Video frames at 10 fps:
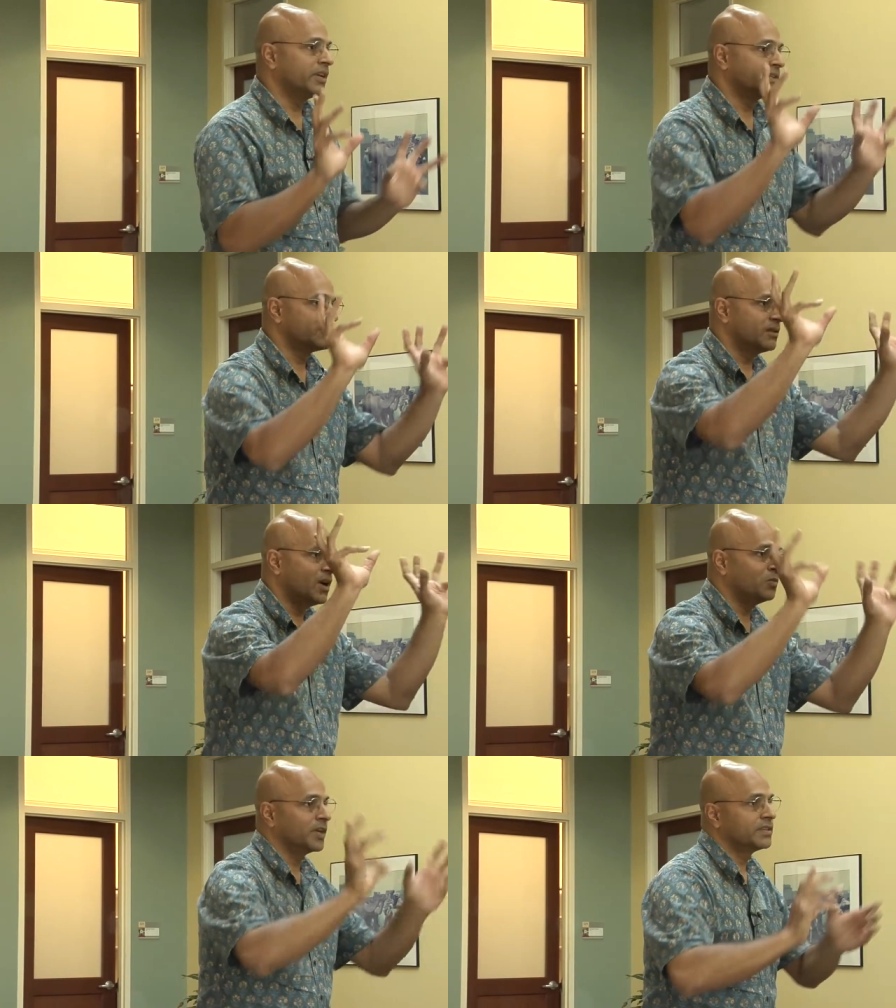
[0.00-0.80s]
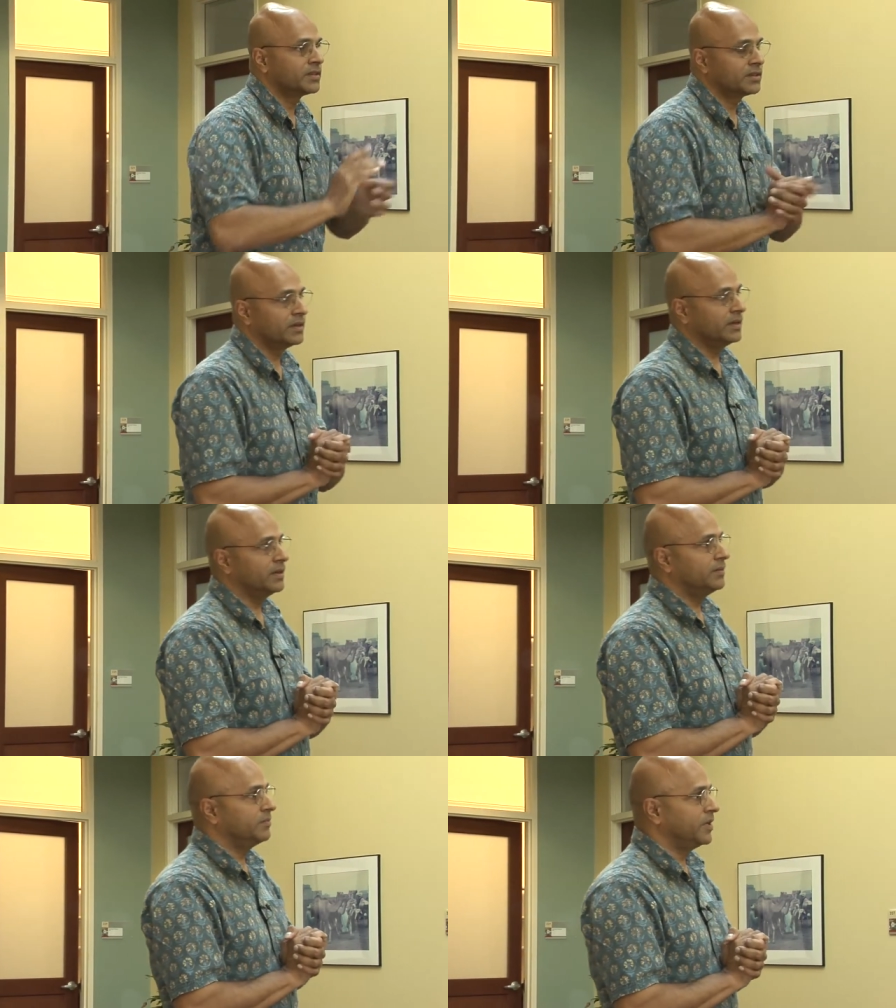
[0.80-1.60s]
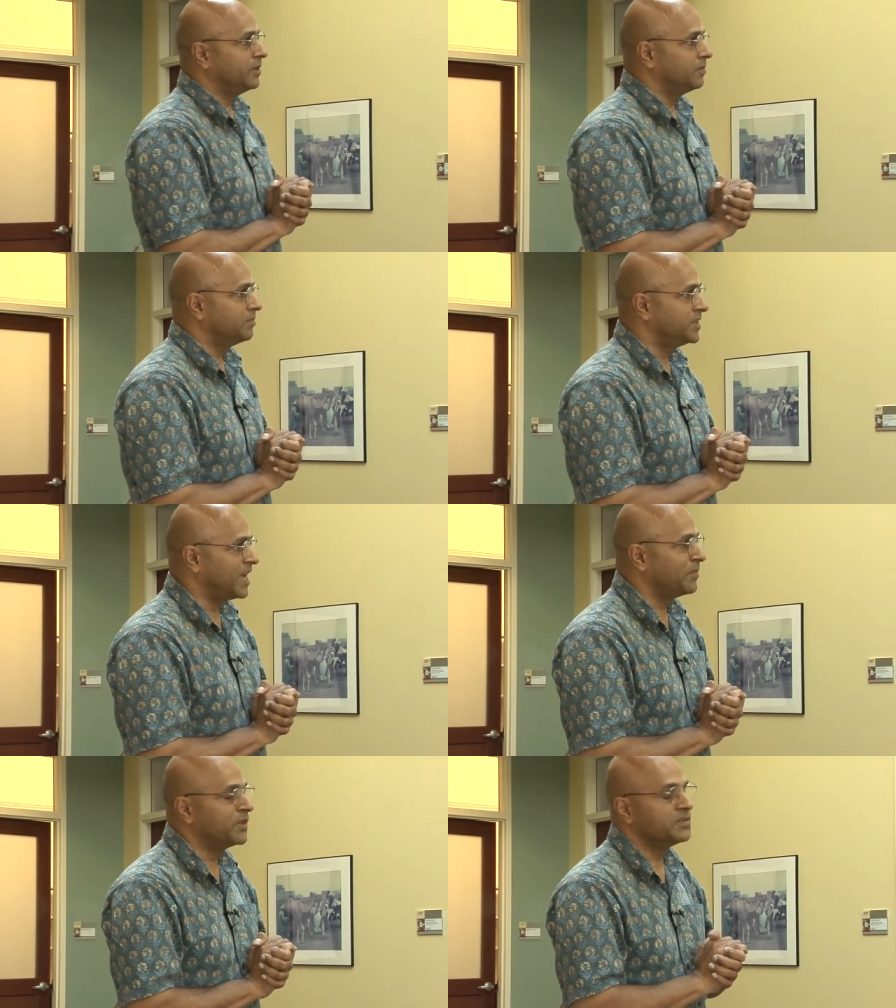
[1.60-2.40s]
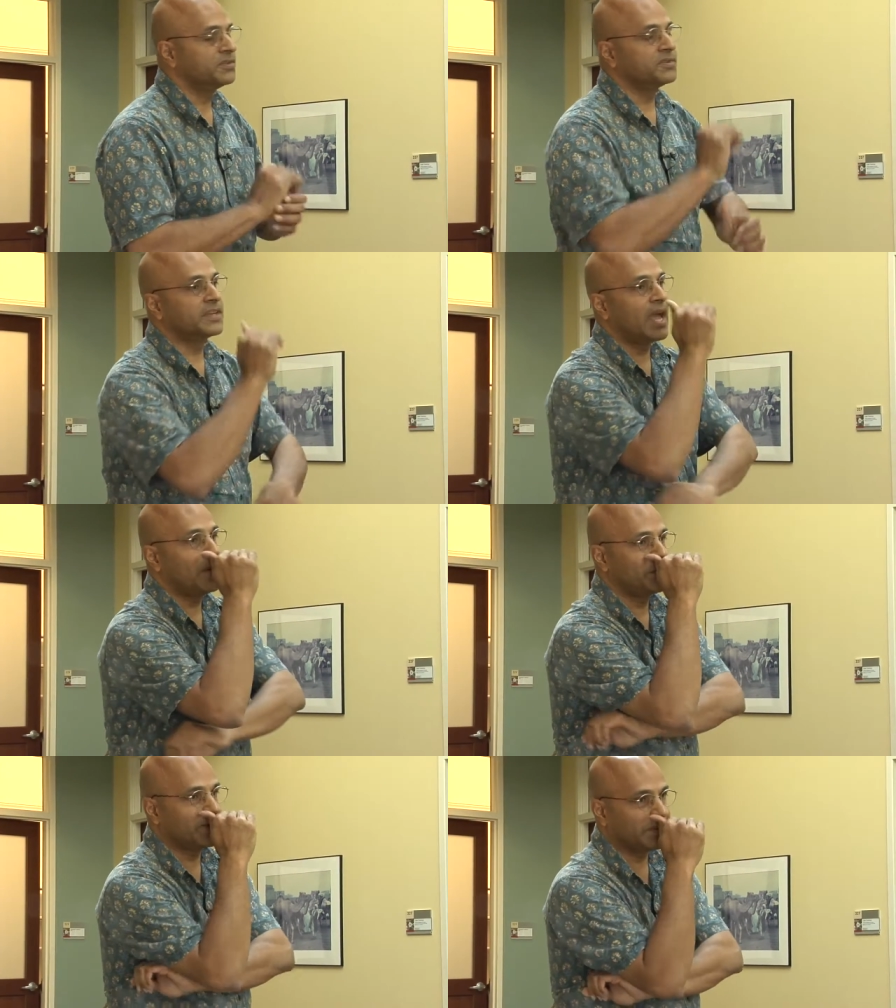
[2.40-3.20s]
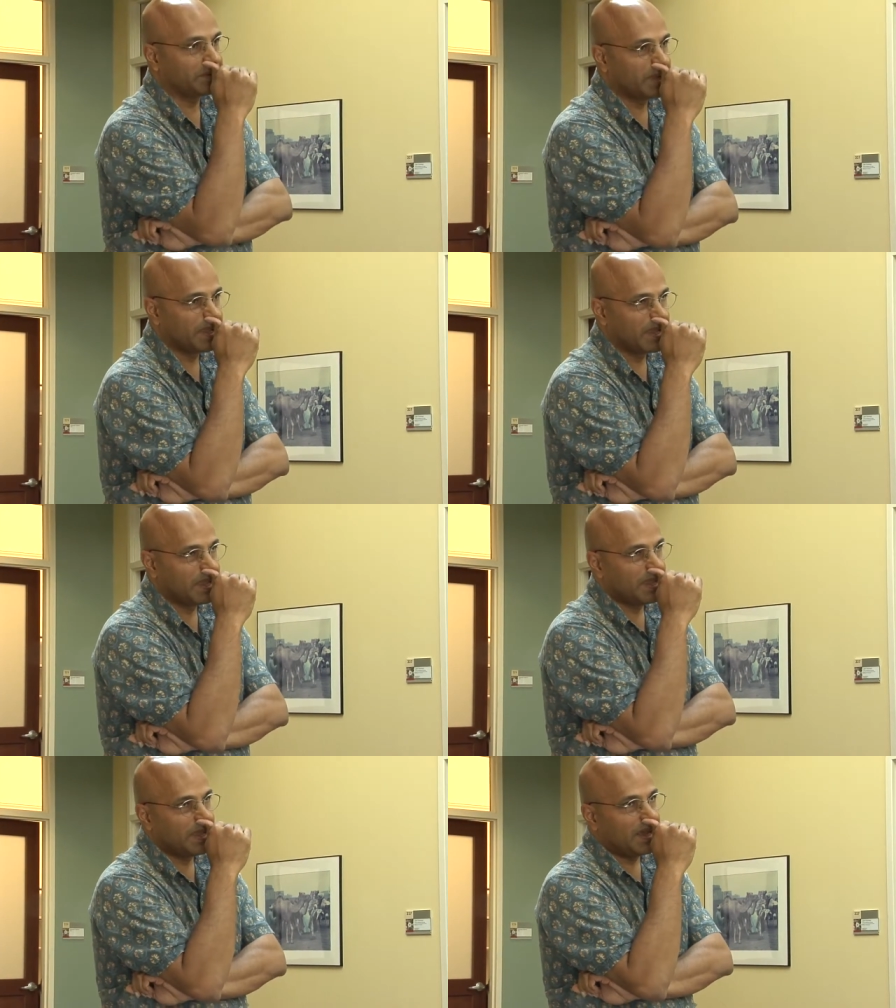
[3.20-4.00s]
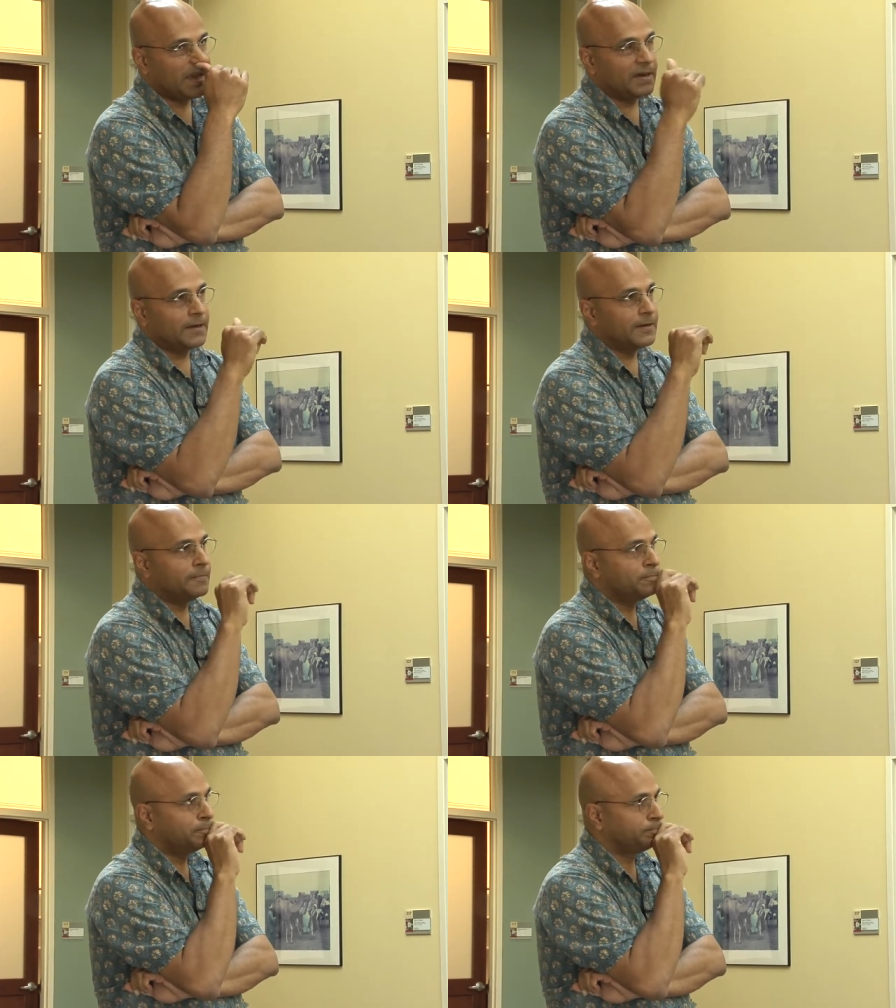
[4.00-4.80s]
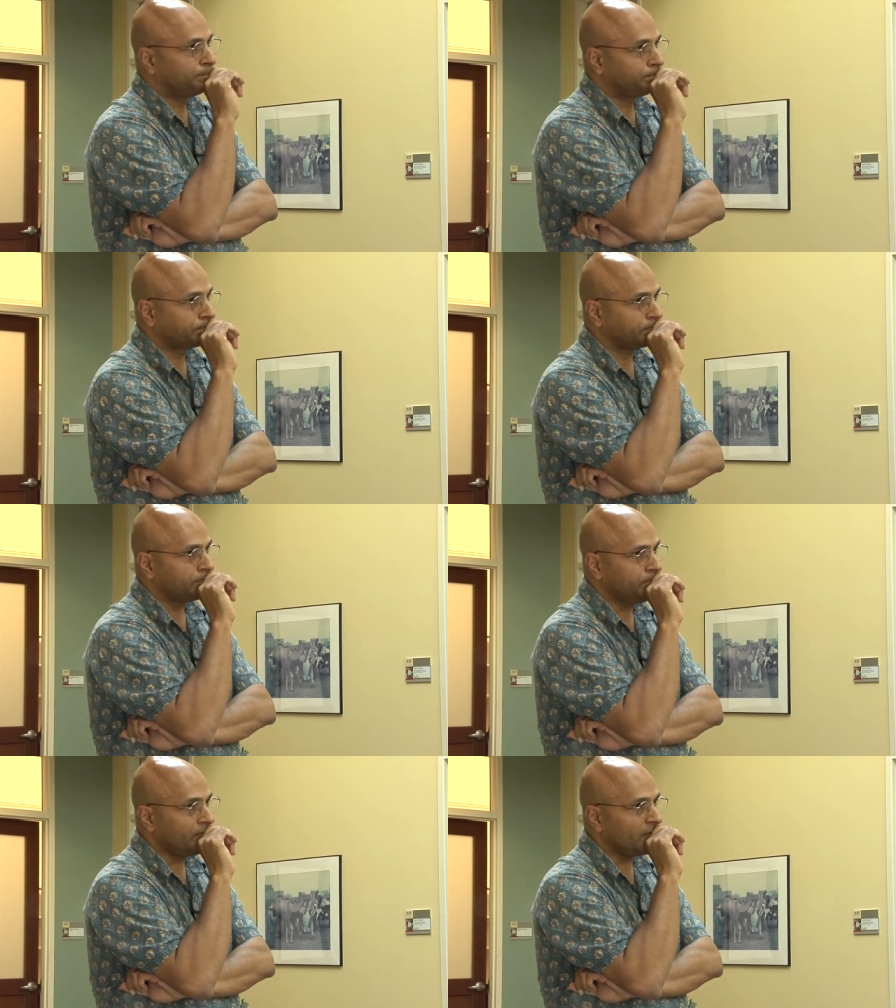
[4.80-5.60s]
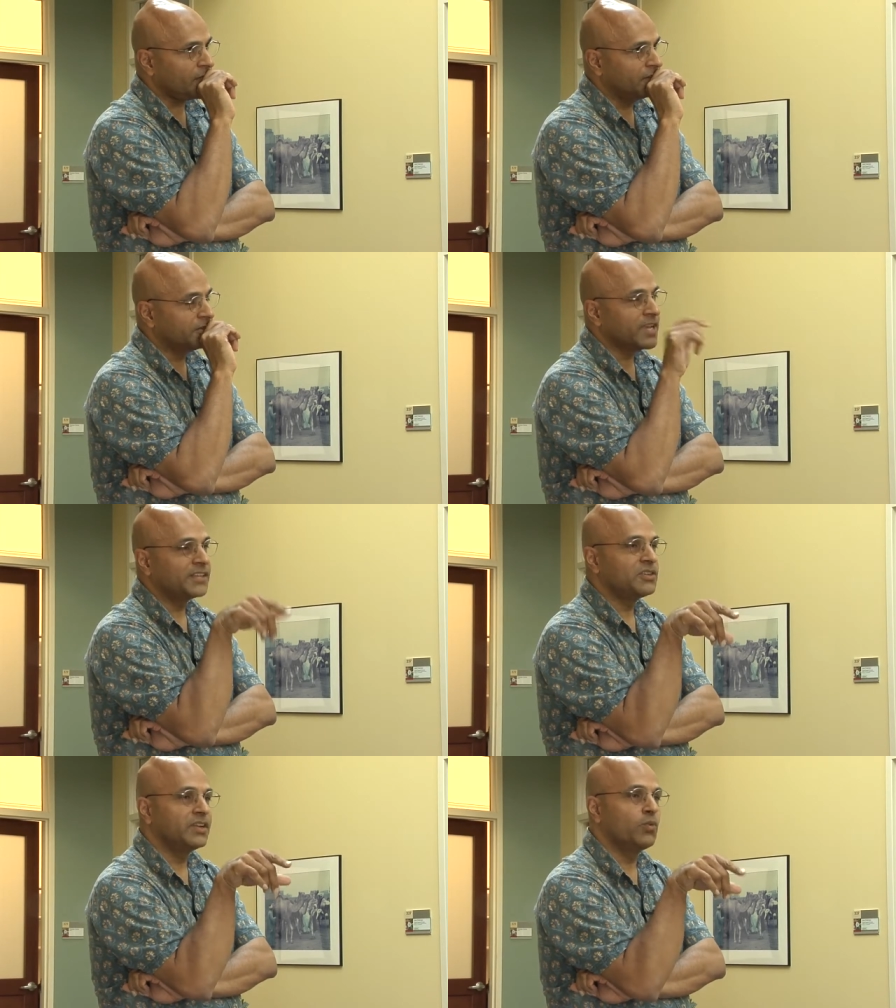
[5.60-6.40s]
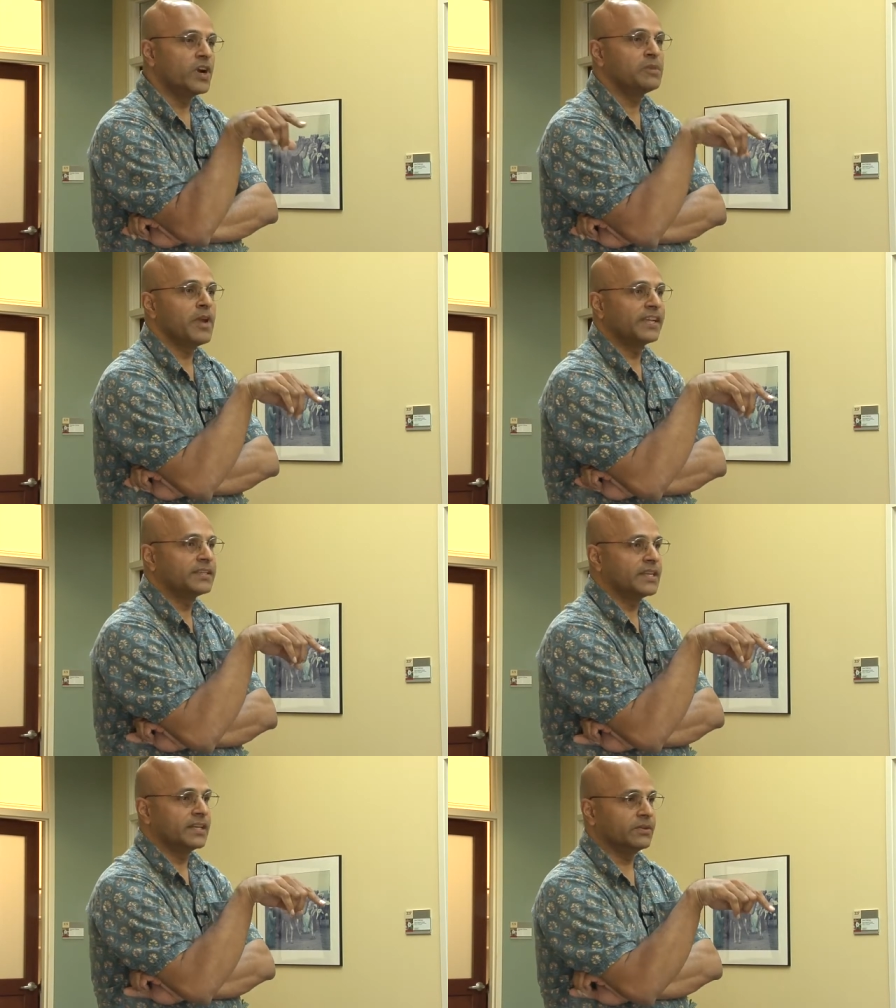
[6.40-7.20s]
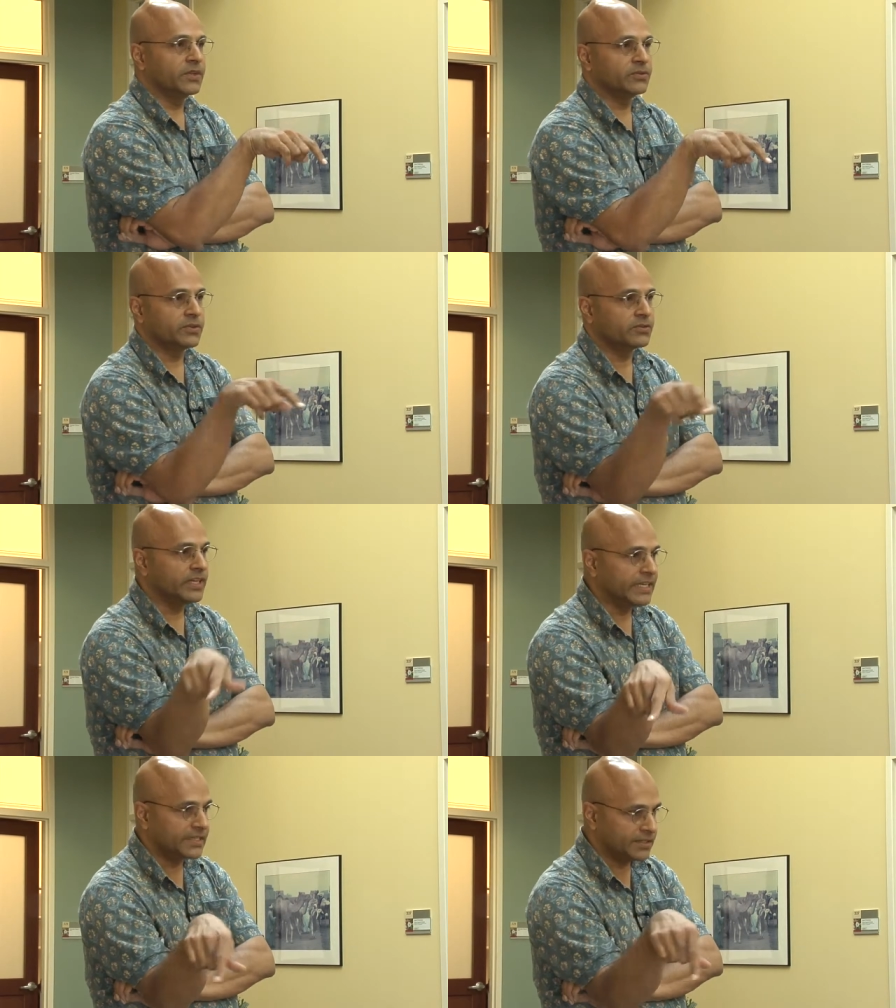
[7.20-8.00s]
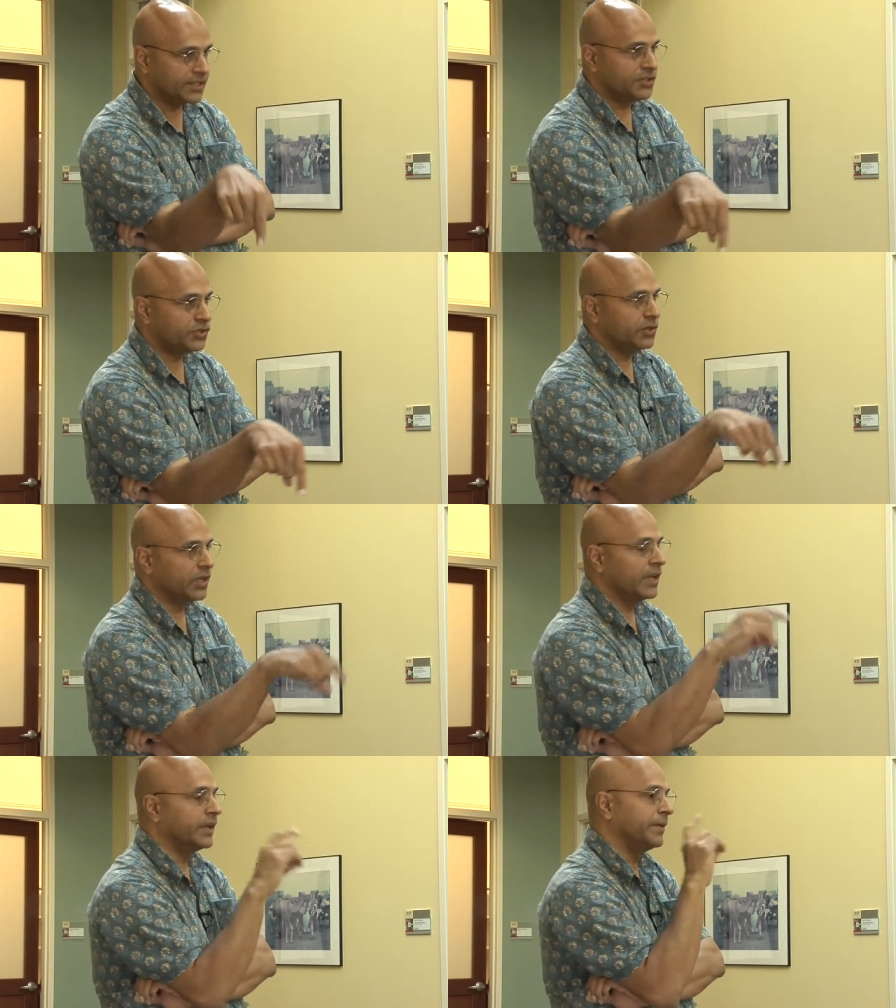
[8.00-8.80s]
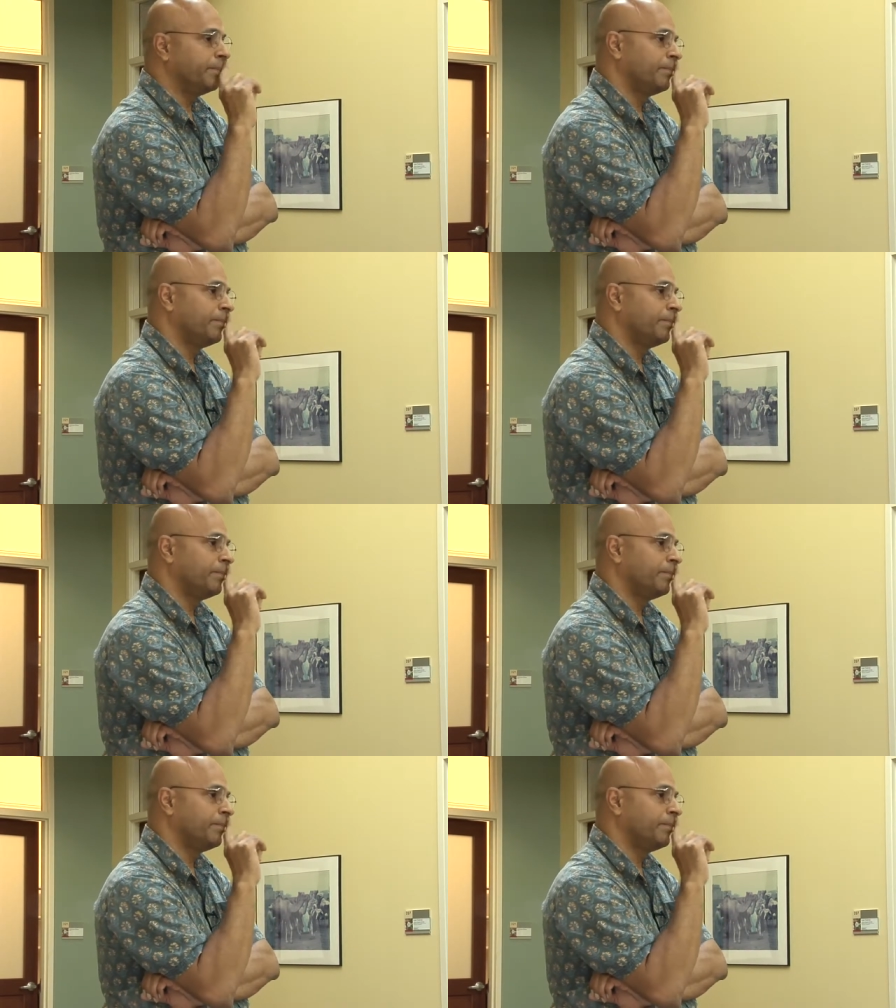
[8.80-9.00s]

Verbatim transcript: as to how much uh, you know damage is happening. Um, there's actually a World Bank study which was released this July,